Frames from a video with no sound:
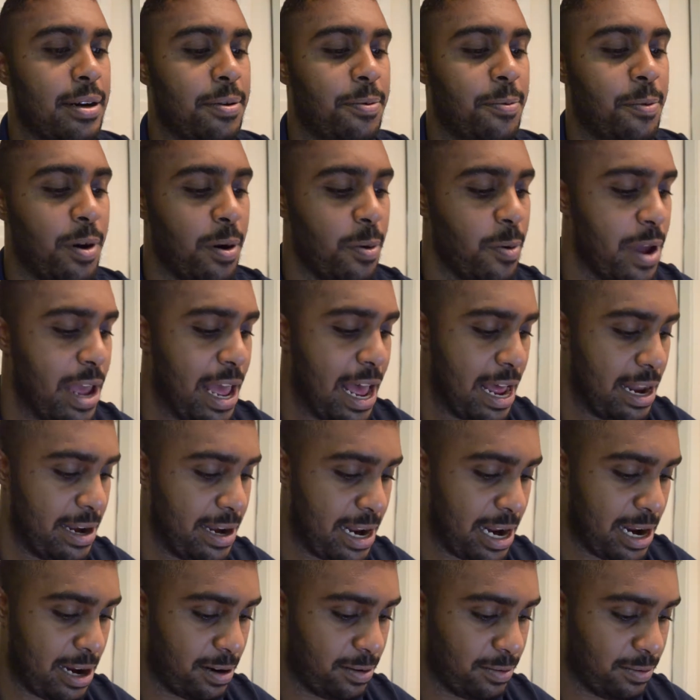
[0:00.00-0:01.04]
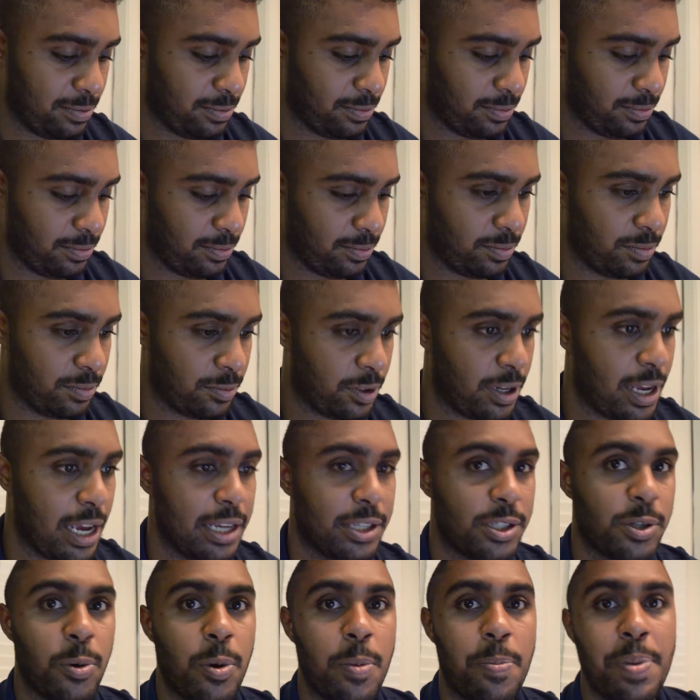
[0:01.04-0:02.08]
where are we at now? Okay,
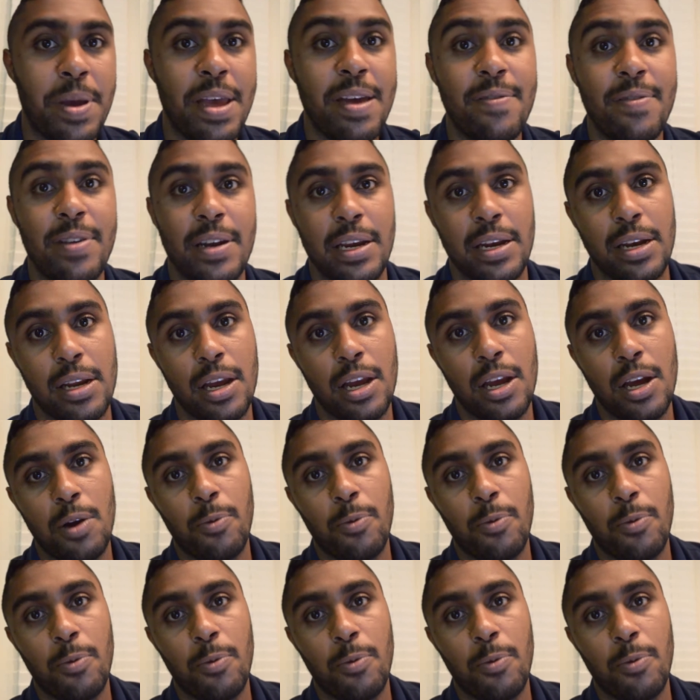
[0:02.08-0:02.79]
so we pivoted.